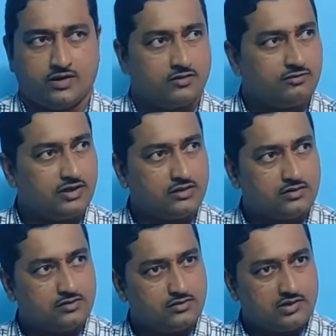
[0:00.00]
When
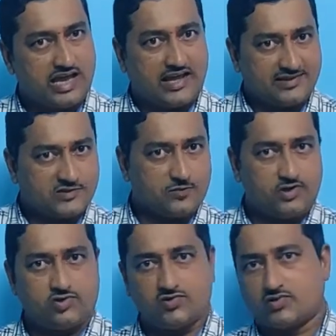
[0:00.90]
the direct
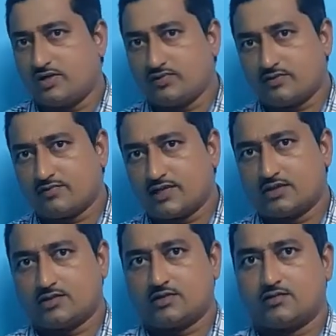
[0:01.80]
speech is given with
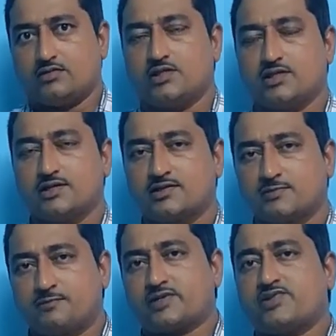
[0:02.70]
the
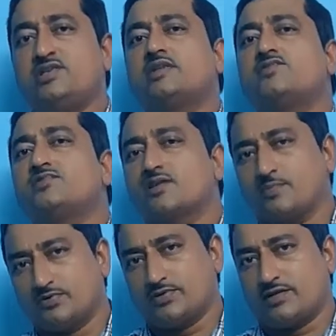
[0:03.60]
present tense
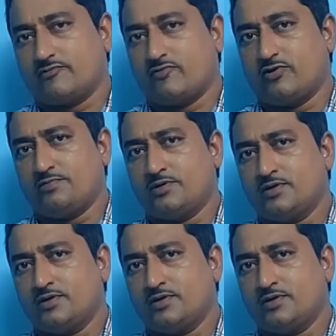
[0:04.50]
reporting verb,